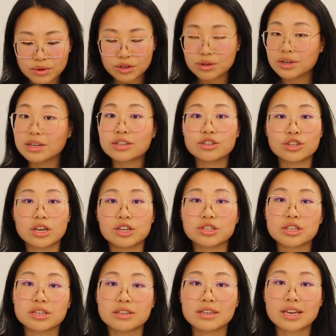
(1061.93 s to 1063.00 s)
When you're
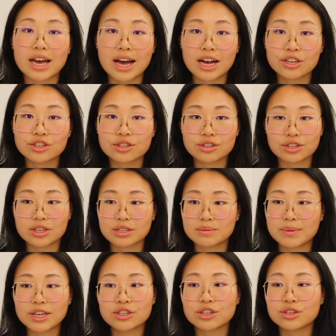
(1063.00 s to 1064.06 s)
exchanging cash, just
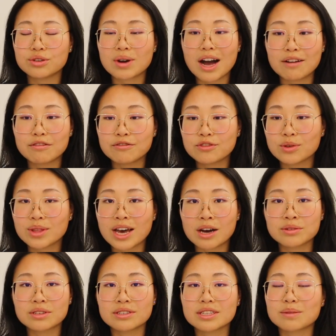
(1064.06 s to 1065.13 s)
make sure you have a few
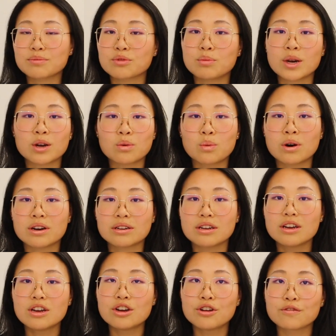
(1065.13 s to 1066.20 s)
thousands and prepare one
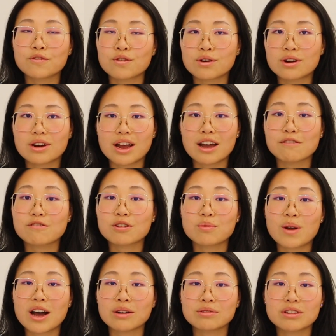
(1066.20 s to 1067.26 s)
for every
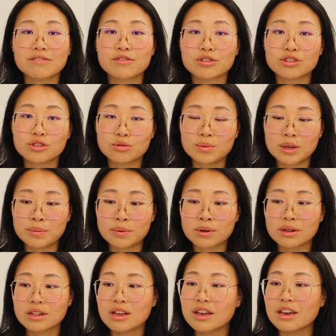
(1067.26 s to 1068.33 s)
round if you're two
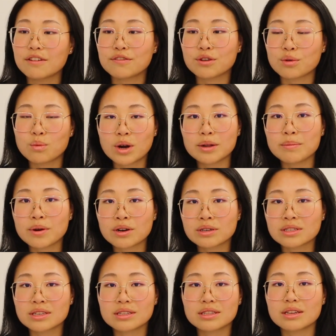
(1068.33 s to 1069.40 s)
people. If you're one
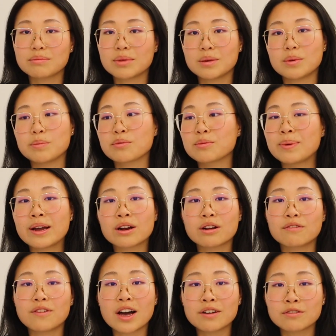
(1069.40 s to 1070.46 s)
person, then maybe prepare
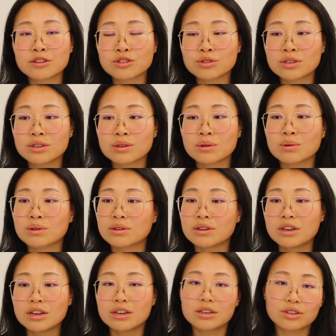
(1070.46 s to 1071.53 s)
a 500
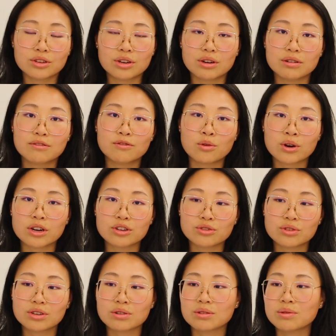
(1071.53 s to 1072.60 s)
or, you know,
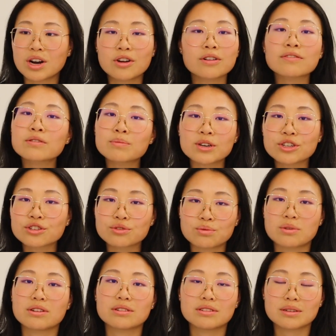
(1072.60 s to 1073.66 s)
400 or however much you
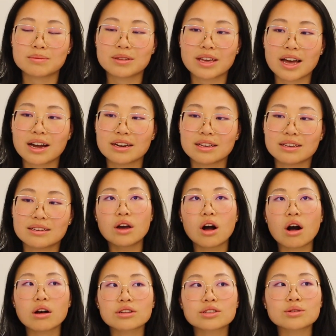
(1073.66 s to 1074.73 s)
want to tip the caddy.
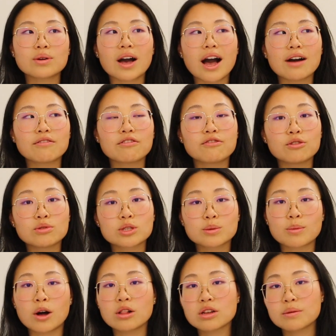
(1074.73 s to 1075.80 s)
Also have a few
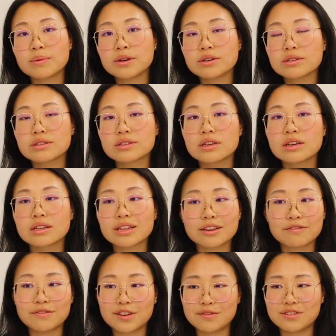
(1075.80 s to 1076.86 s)
smaller bills
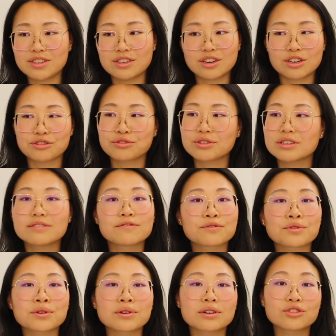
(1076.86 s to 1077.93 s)
like 50, 100
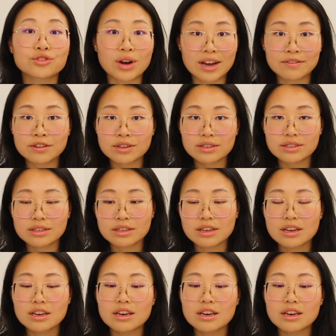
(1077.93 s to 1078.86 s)
for drivers.